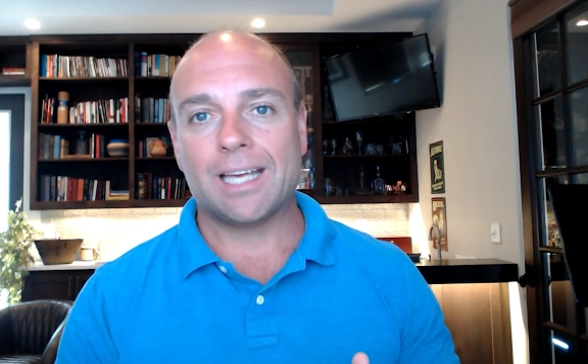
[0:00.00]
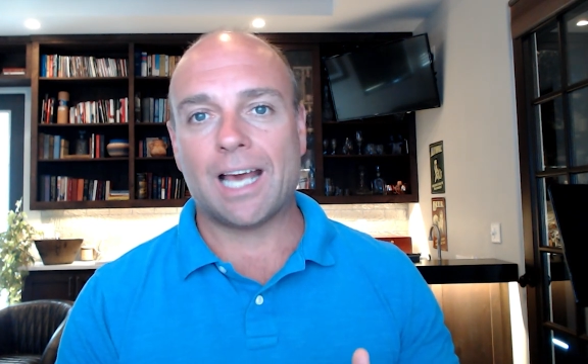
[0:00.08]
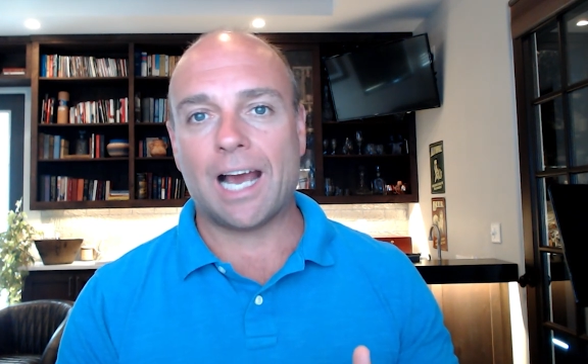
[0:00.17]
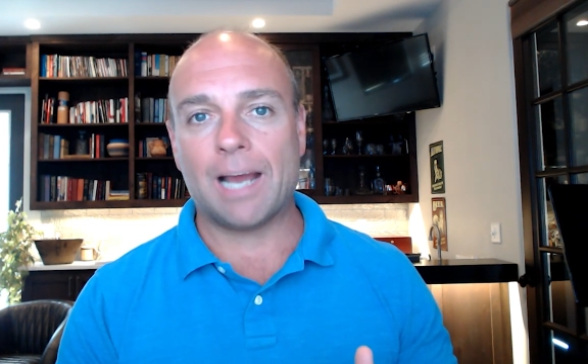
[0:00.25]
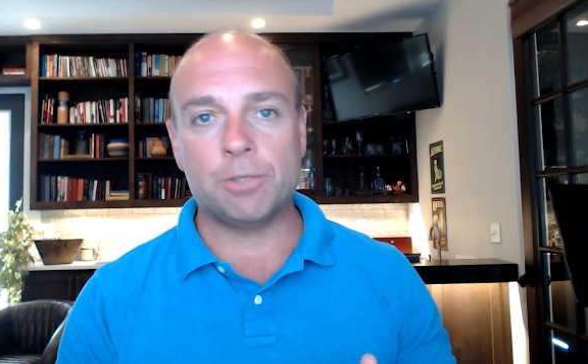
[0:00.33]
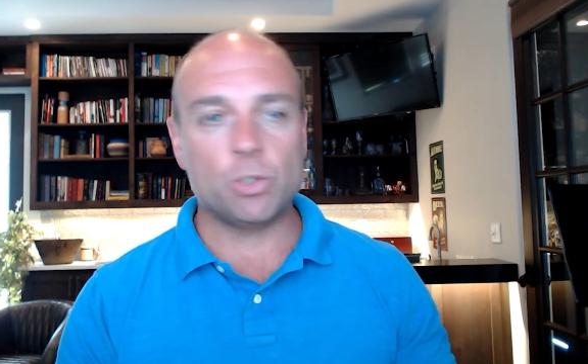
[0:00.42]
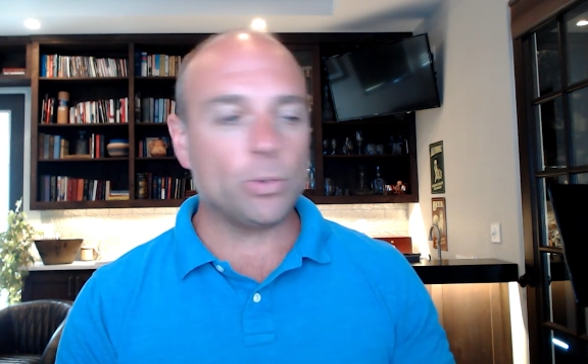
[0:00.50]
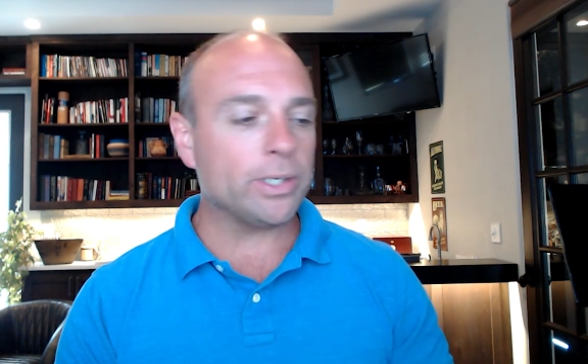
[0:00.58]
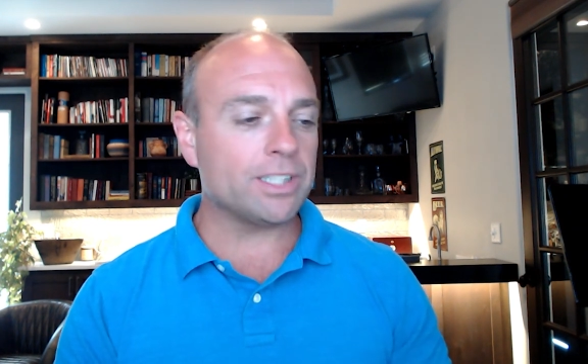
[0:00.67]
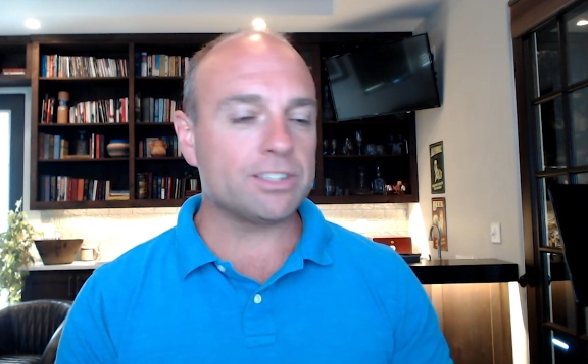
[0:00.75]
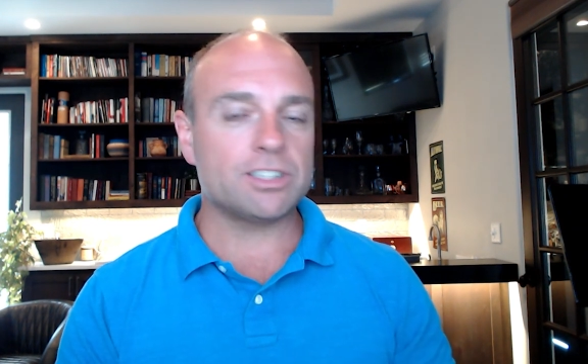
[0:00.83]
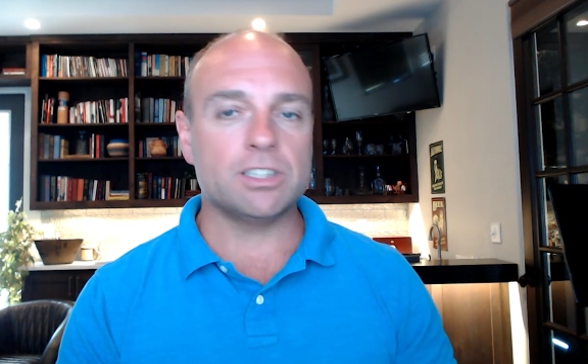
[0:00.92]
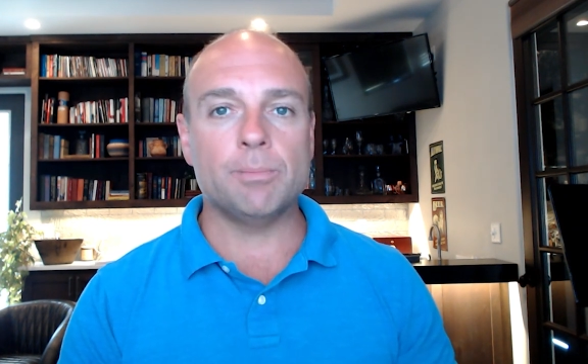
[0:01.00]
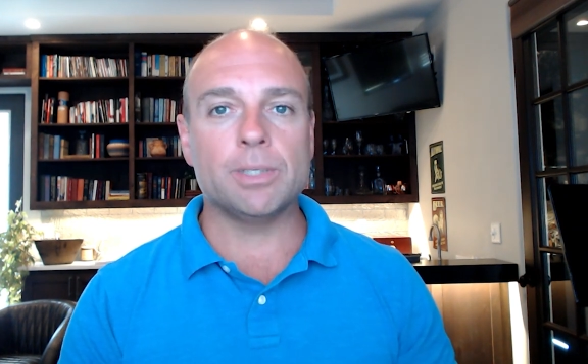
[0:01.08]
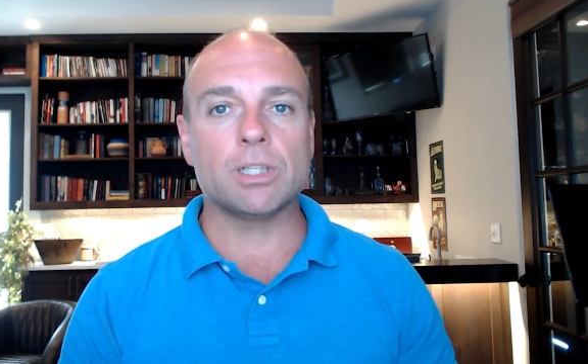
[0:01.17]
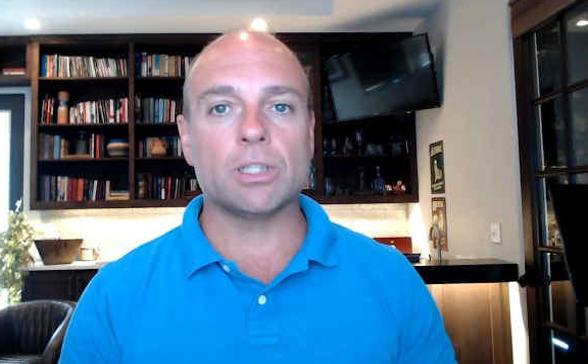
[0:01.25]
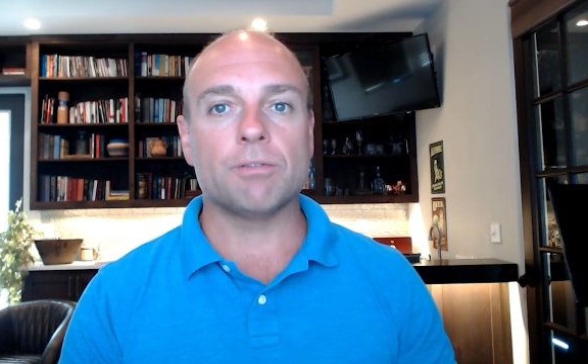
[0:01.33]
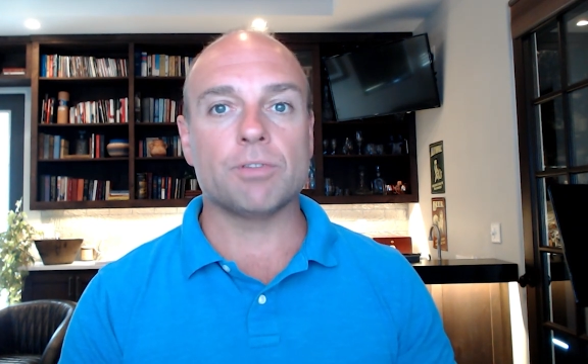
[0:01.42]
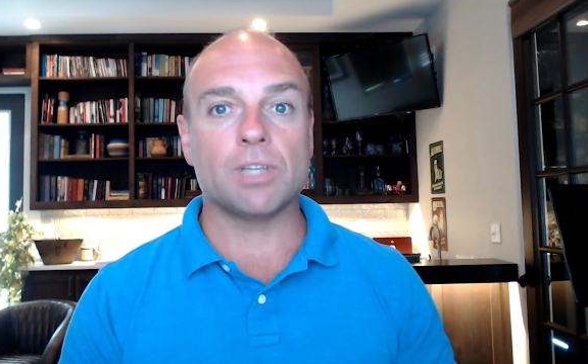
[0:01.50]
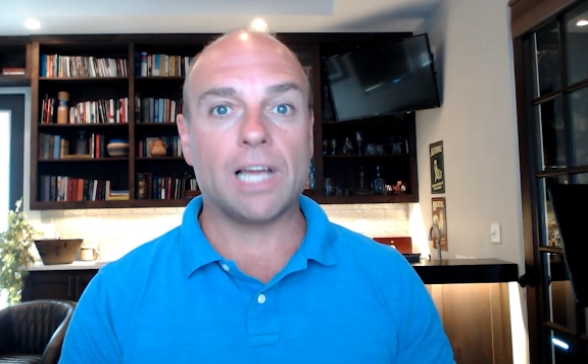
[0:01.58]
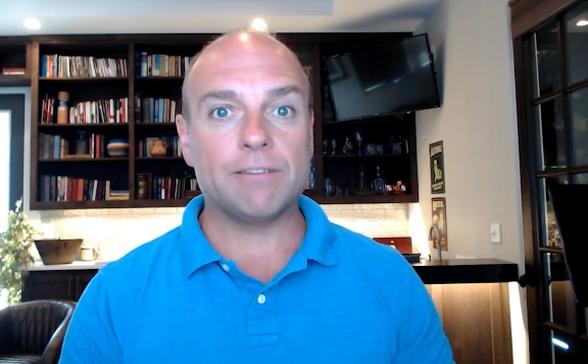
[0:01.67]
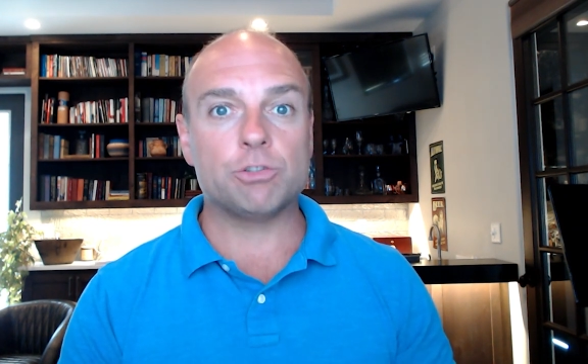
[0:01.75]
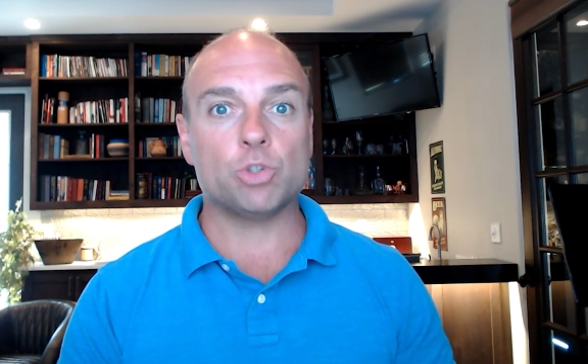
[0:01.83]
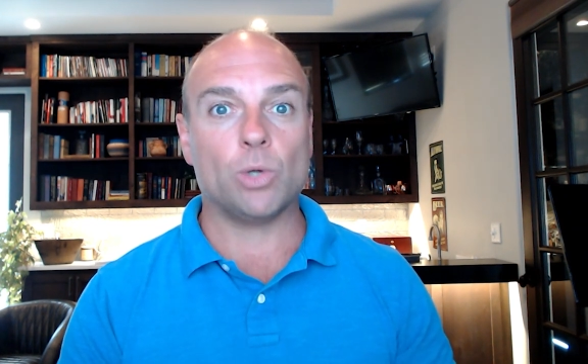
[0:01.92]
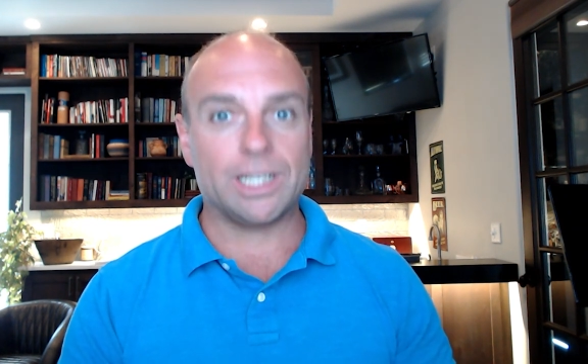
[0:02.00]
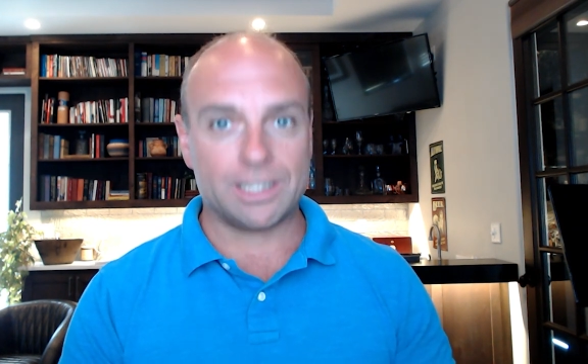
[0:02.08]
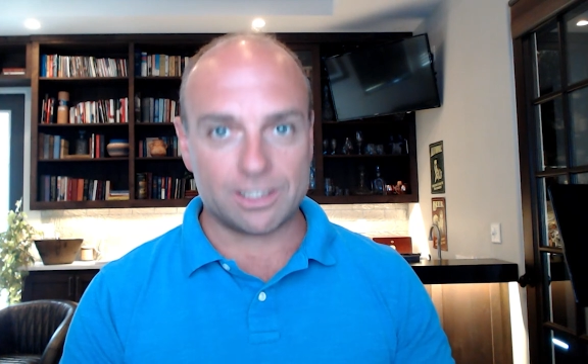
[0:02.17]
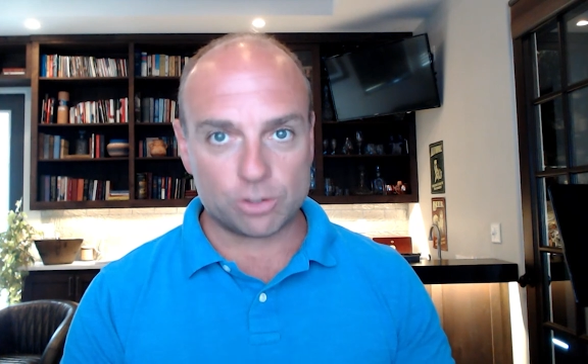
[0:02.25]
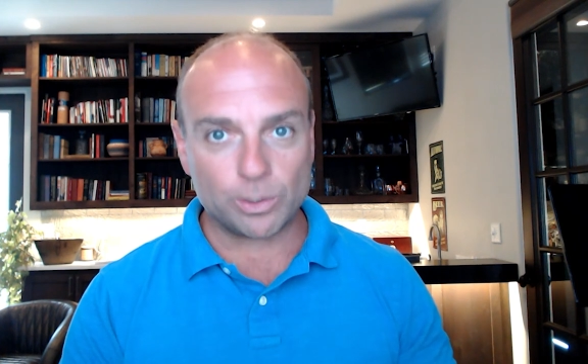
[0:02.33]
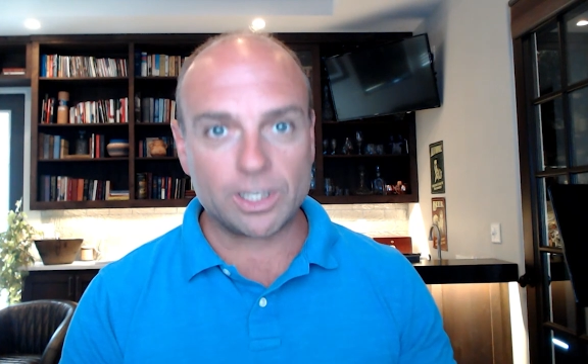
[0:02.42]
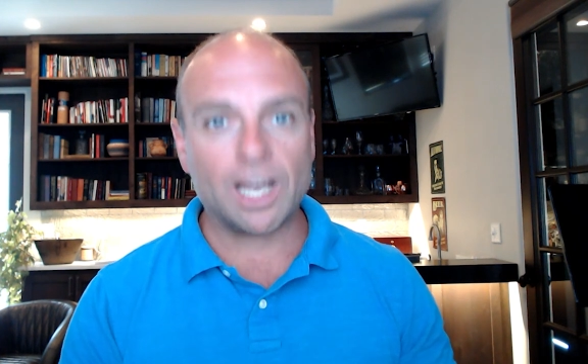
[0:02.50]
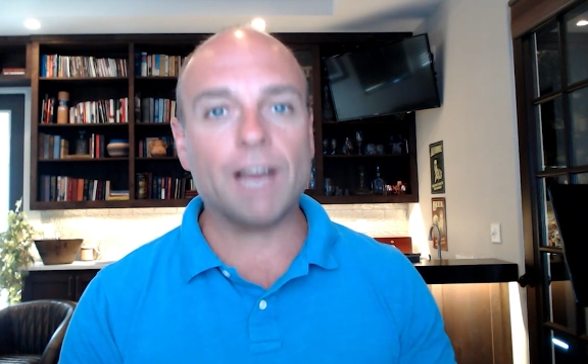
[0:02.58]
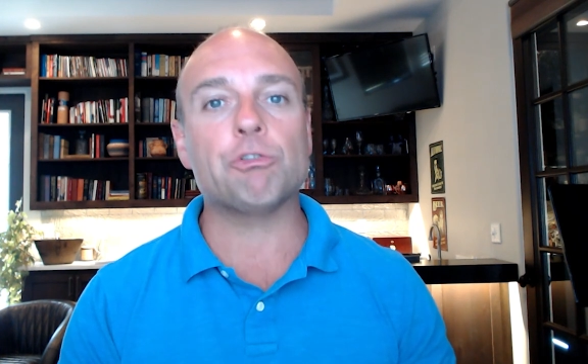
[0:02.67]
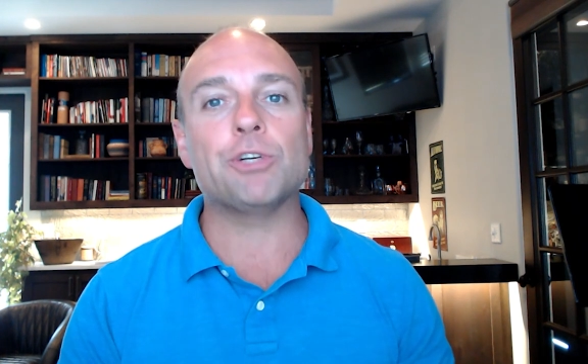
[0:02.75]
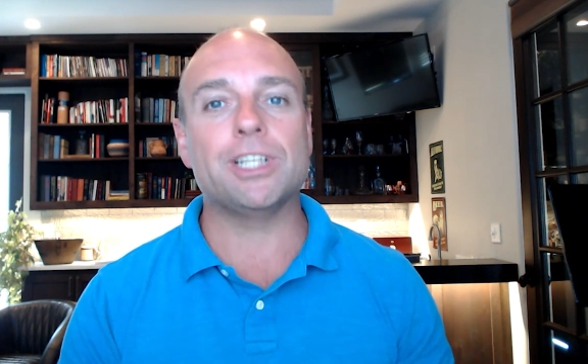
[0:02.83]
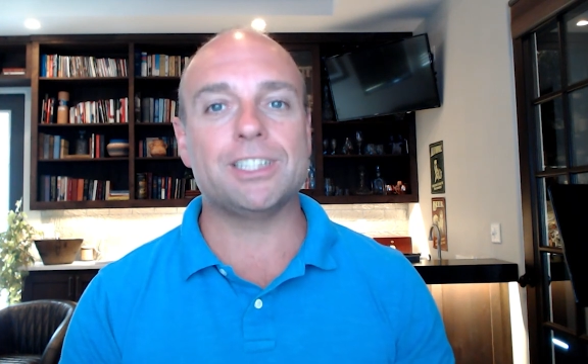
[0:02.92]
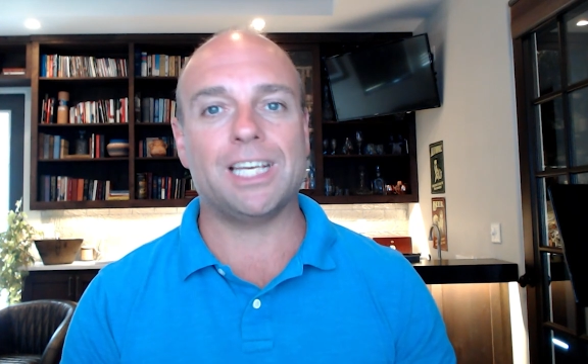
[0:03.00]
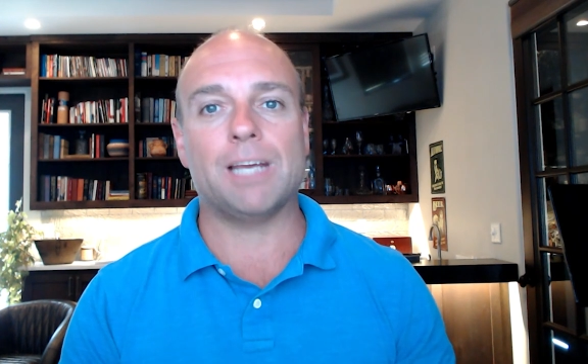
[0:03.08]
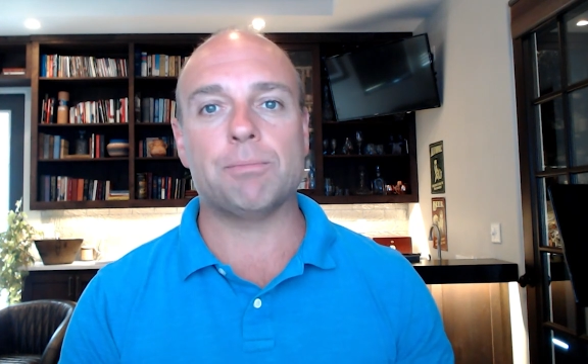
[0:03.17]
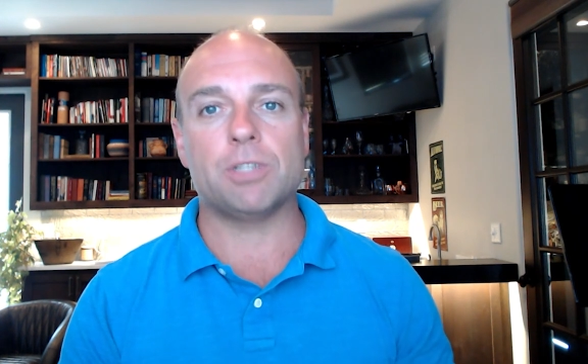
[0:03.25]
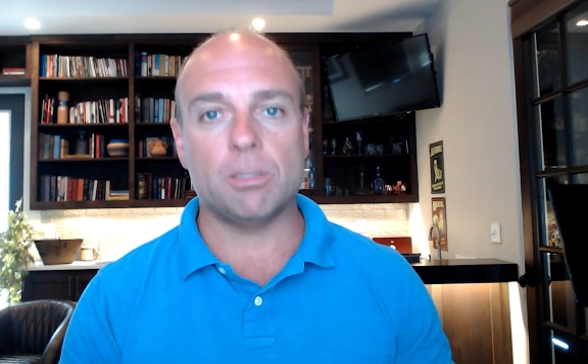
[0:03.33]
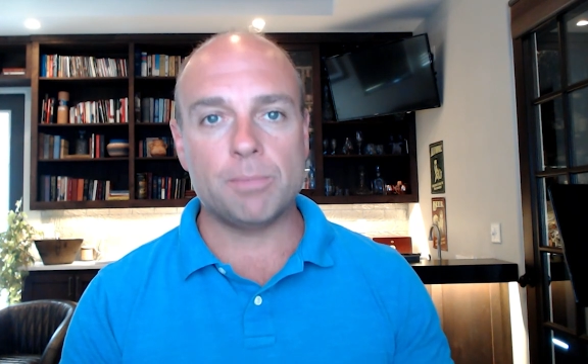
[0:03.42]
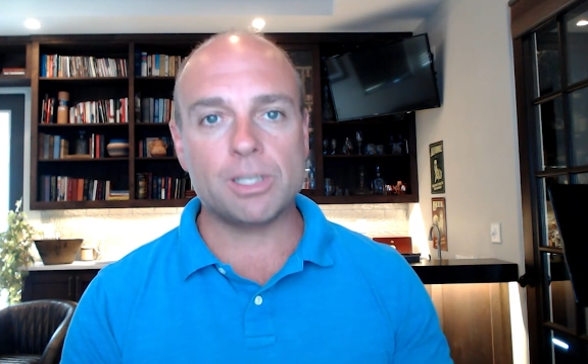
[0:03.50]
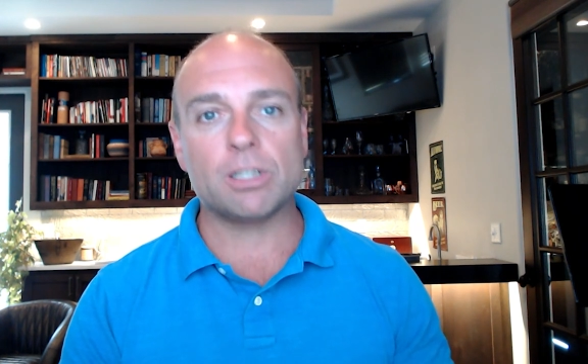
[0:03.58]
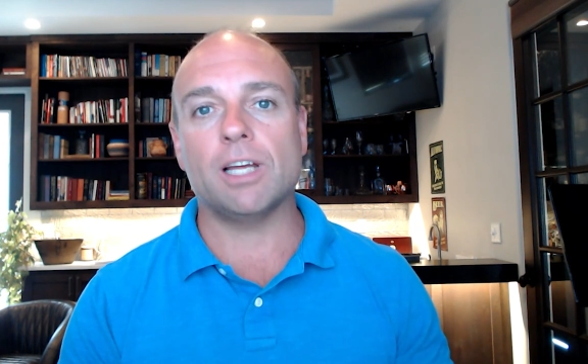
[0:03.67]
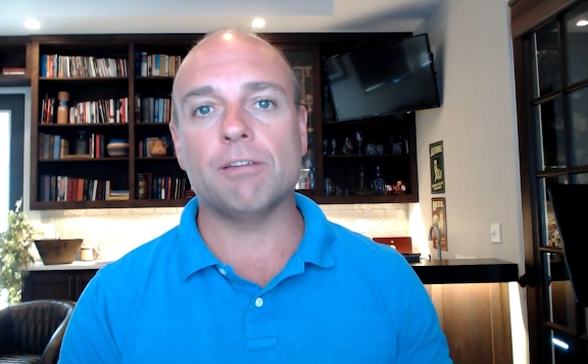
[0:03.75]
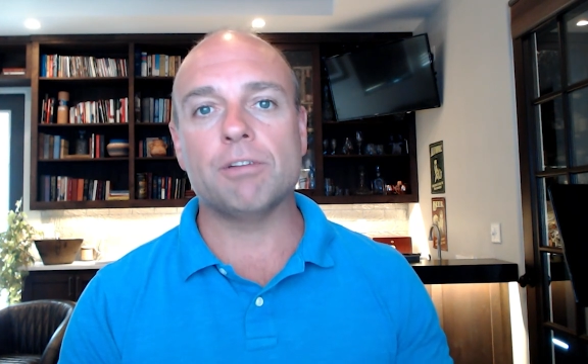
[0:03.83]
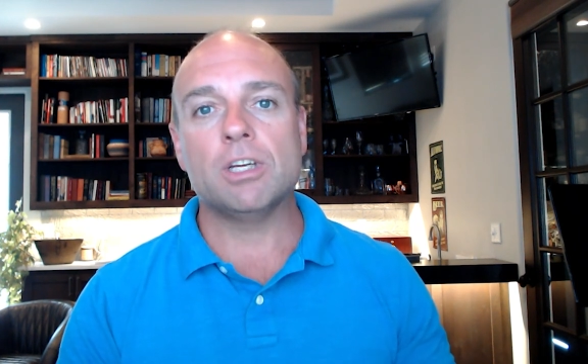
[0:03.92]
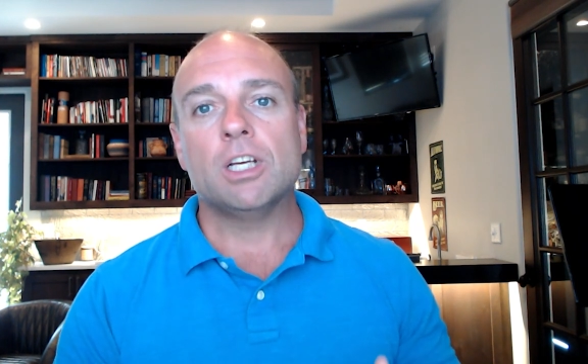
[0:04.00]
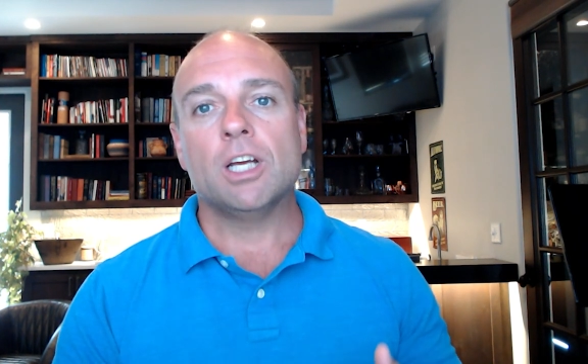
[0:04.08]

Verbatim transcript: I'm doing this in the middle of live trading, this recovery attempt in the middle of,